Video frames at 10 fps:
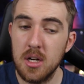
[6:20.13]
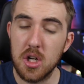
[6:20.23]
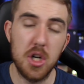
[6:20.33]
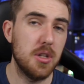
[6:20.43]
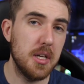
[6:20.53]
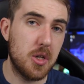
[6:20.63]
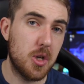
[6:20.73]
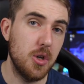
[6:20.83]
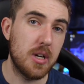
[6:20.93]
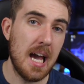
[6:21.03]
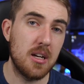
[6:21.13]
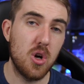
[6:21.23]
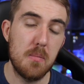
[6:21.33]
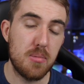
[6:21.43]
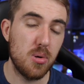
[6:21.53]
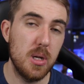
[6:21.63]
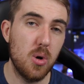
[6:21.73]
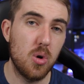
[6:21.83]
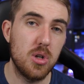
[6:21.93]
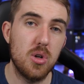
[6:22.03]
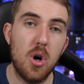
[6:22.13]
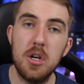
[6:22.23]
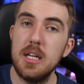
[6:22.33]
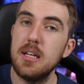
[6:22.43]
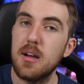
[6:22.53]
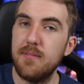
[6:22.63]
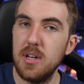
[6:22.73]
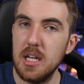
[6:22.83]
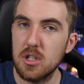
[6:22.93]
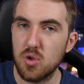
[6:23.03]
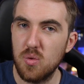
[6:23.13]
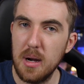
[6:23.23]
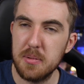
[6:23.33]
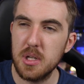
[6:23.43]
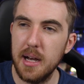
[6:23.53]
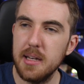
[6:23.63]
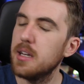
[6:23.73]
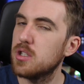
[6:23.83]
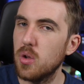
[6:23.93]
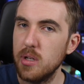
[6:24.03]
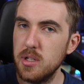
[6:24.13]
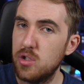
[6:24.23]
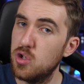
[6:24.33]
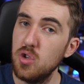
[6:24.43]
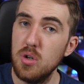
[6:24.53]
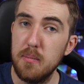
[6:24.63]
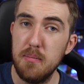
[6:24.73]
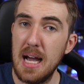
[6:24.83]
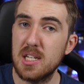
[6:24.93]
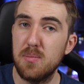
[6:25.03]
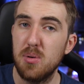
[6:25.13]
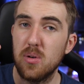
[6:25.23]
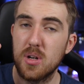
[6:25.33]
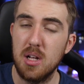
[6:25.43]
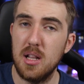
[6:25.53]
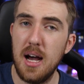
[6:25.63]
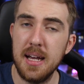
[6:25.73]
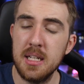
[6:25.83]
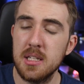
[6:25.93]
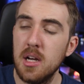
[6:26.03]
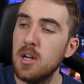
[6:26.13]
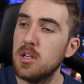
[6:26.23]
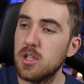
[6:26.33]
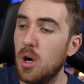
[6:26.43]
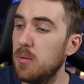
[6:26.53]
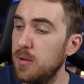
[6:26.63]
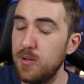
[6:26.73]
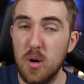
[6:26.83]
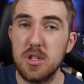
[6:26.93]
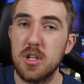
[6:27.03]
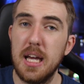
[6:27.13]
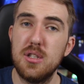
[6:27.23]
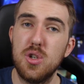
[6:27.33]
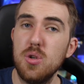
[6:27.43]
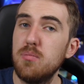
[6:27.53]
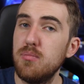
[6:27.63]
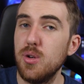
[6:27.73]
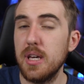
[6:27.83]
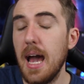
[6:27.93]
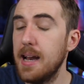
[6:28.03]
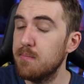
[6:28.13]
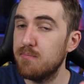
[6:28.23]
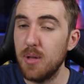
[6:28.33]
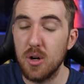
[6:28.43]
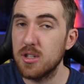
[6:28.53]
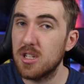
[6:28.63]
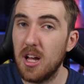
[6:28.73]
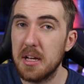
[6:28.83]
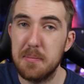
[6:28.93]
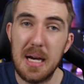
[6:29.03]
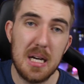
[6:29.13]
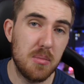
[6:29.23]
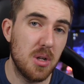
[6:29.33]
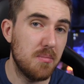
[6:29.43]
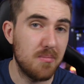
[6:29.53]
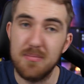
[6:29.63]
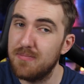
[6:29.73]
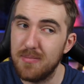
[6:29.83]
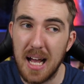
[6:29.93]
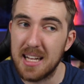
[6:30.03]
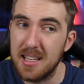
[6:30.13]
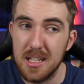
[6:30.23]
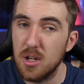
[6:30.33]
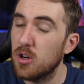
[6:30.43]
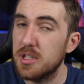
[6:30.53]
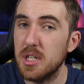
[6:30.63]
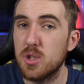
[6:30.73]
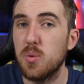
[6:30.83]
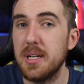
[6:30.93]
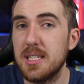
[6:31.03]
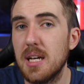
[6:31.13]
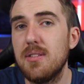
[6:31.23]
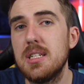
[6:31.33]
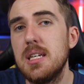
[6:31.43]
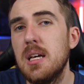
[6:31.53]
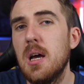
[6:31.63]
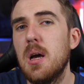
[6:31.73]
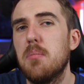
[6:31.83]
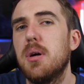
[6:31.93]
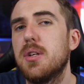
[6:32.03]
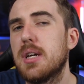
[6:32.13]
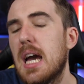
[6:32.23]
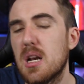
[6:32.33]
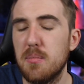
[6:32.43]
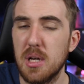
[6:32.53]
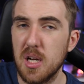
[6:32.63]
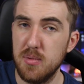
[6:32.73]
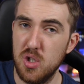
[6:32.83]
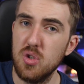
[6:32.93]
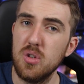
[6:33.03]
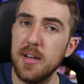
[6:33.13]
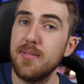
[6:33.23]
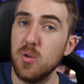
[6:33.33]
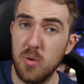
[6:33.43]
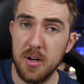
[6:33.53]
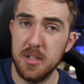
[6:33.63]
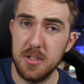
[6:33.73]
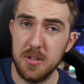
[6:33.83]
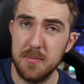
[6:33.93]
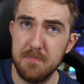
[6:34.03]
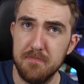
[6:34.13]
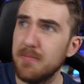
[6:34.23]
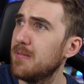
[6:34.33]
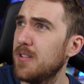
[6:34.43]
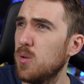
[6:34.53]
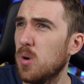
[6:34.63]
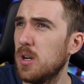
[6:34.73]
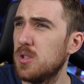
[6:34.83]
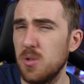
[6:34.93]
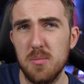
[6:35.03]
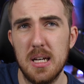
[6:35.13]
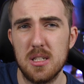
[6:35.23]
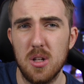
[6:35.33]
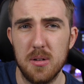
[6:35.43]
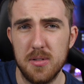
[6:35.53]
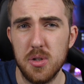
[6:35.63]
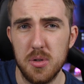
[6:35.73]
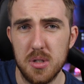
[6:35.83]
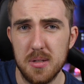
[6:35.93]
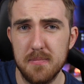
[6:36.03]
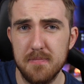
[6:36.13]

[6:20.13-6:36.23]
Currently, you can go pre-order on Nvidia's website. It's only 2 max per client. So, if you want to get 2, you can. They're not slide compatible like the RTX 2070, but you can pick up 2 if you wanted to. If you wanted to. That's a lot of 2s.